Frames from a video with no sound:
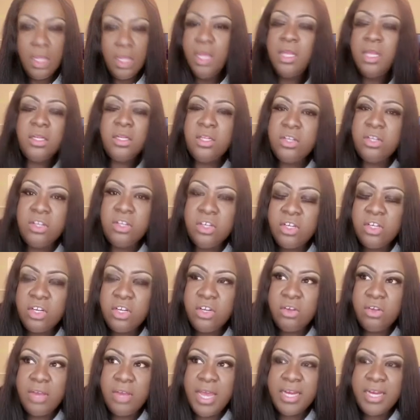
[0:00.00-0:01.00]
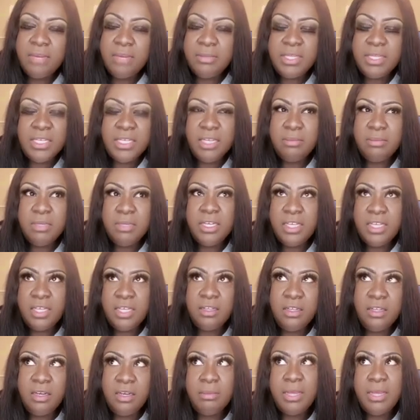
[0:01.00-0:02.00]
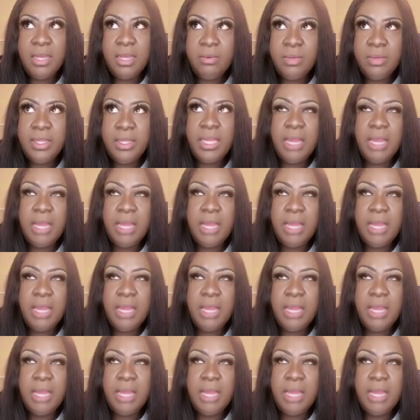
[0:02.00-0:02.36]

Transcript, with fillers: No, no, no, no, no. I didn't mean getting me together in a bad way.